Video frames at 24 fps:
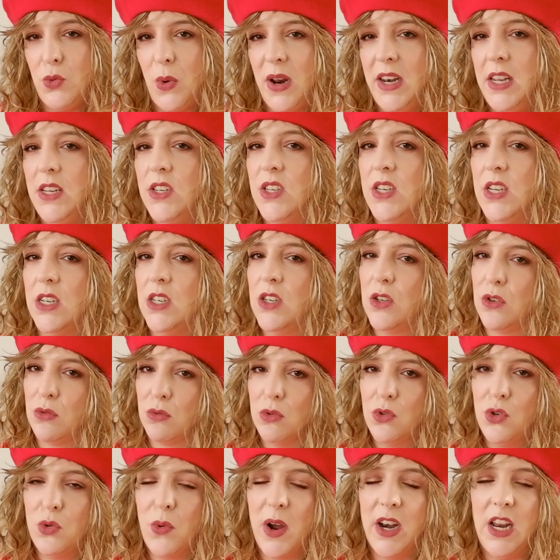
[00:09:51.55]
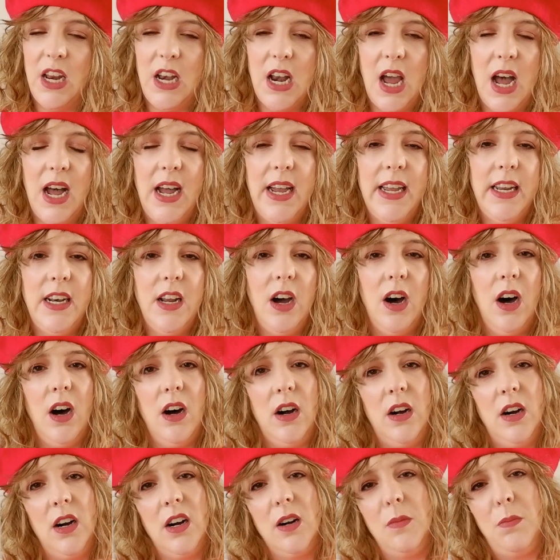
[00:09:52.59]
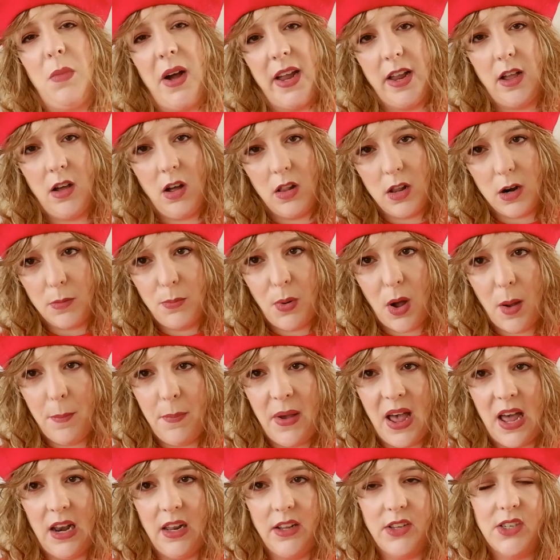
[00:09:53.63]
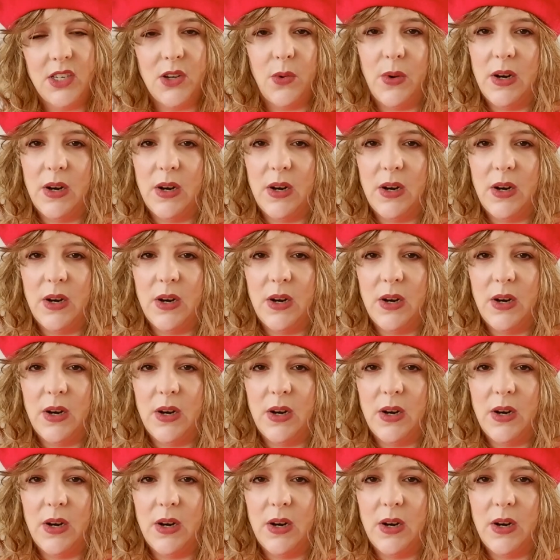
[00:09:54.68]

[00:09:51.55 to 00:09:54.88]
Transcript: 26 through 29 are my Colourpop palettes,